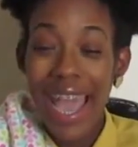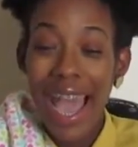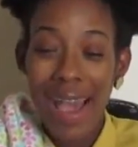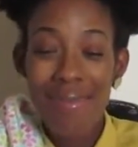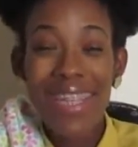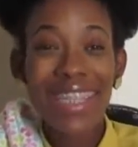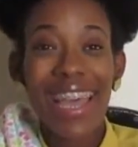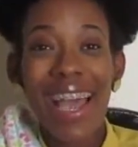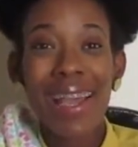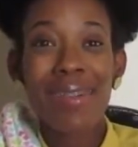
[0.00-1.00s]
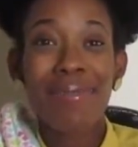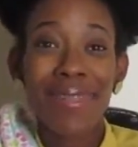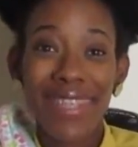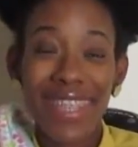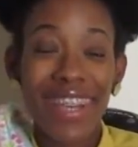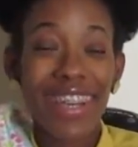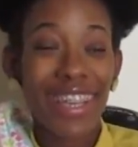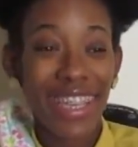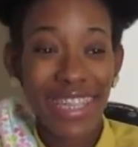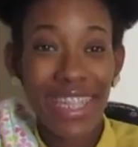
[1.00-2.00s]
how many times
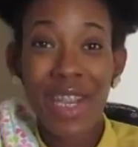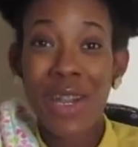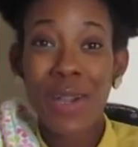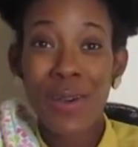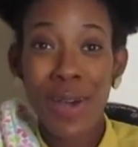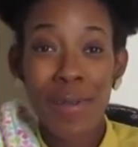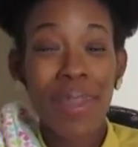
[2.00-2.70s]
is it going to go up?